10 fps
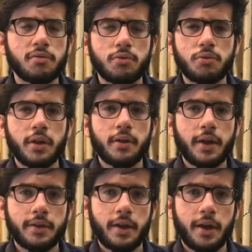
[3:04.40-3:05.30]
Do that
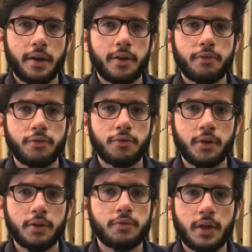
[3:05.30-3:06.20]
at the end if you
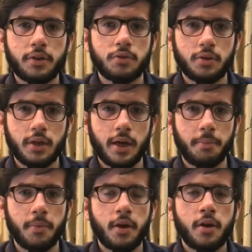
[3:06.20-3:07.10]
get extra
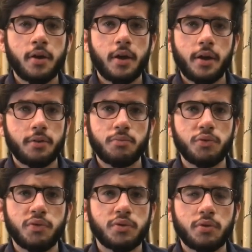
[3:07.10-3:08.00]
time, and
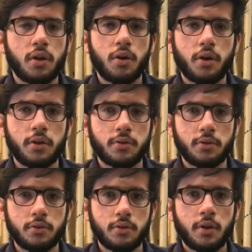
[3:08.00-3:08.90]
move on to long
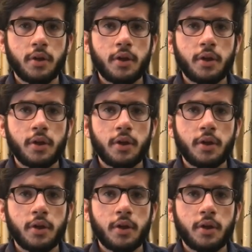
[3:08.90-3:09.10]
answers.